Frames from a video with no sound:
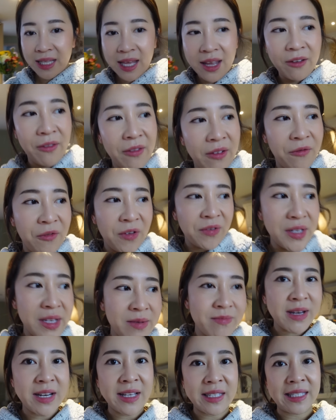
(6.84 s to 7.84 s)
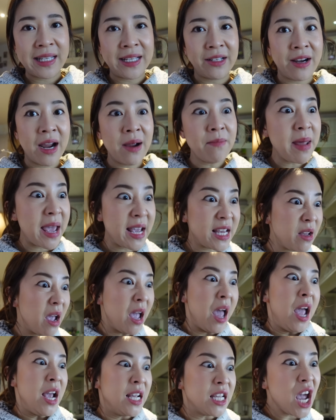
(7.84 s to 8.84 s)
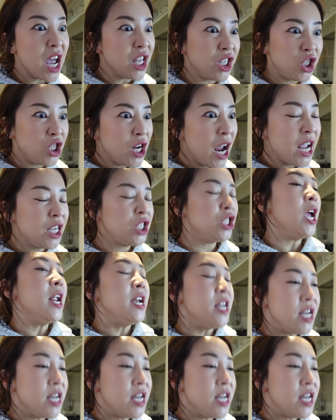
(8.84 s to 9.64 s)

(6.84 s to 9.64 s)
like 15 minutes later, I'm like, get changed